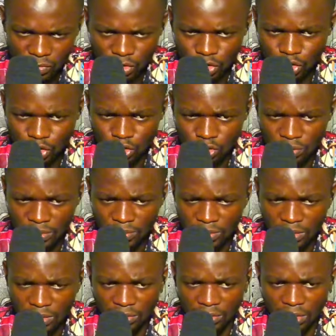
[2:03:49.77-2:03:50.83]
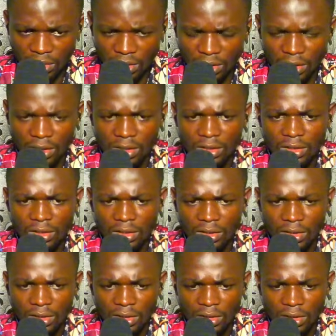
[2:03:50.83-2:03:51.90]
Should be more than okay here.
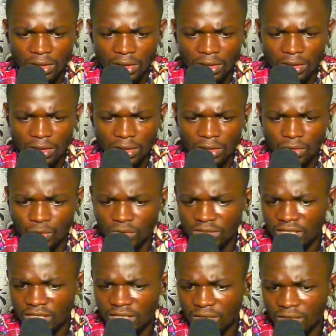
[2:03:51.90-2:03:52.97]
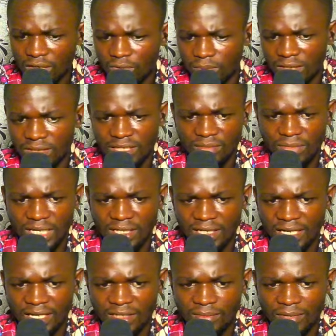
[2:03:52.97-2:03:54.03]
Looks like opponent is getting my
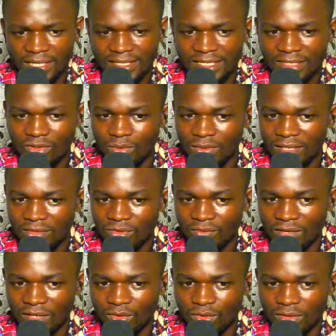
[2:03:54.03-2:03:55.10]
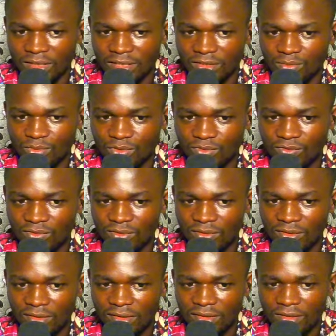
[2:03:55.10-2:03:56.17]
knight, but I think opponent overlooked this move,
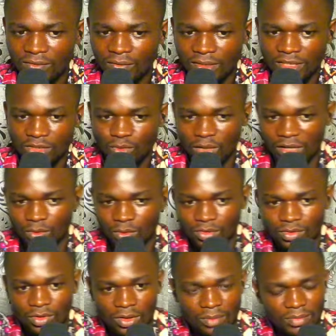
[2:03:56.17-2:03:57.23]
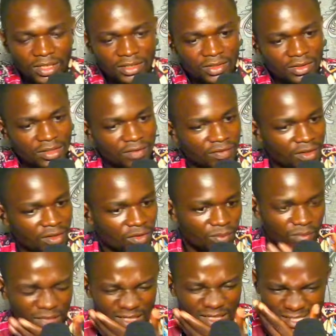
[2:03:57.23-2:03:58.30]
which is why you want to complete your
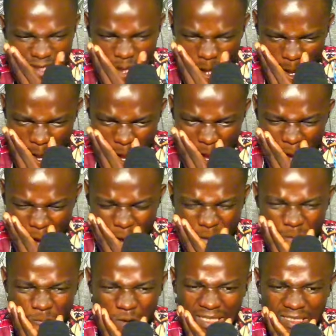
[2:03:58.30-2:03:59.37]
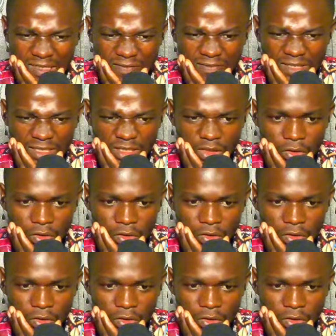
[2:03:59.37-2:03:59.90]
development. You want to finish.